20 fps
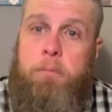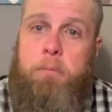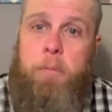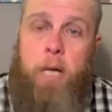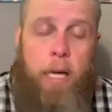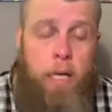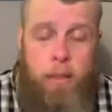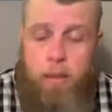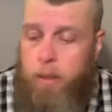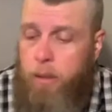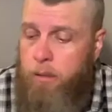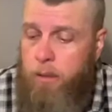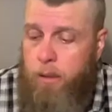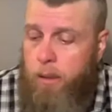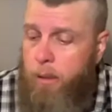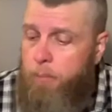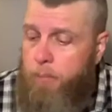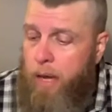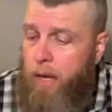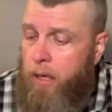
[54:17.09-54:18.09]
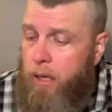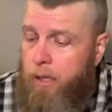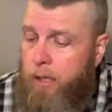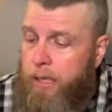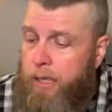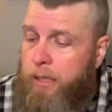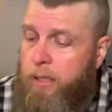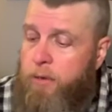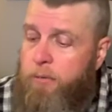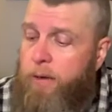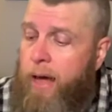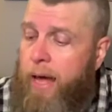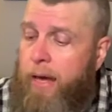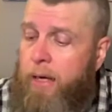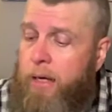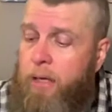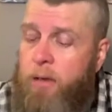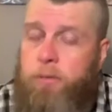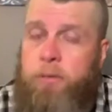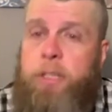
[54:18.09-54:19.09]
I'm not going to get divided
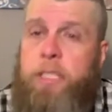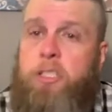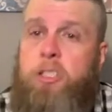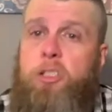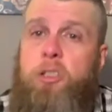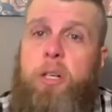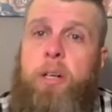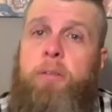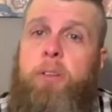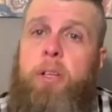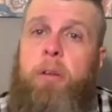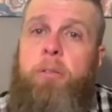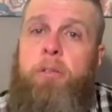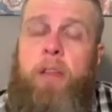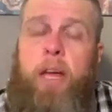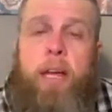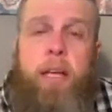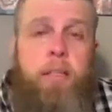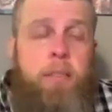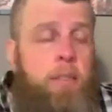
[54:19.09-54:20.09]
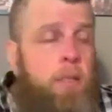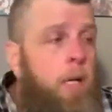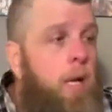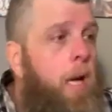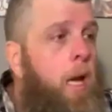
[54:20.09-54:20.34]
over these trivial things.